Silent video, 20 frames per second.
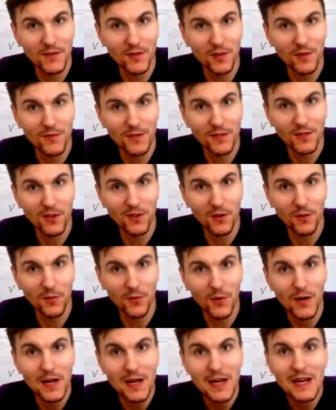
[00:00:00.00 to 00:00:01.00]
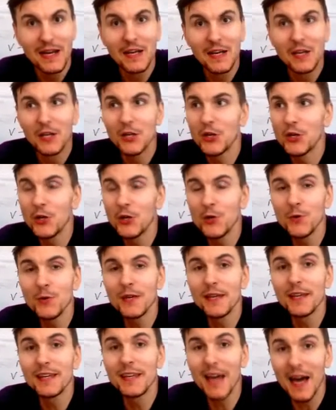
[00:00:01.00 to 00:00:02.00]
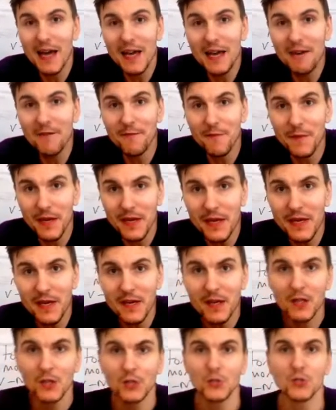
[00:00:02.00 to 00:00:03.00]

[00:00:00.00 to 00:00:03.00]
So, for example, you gave me,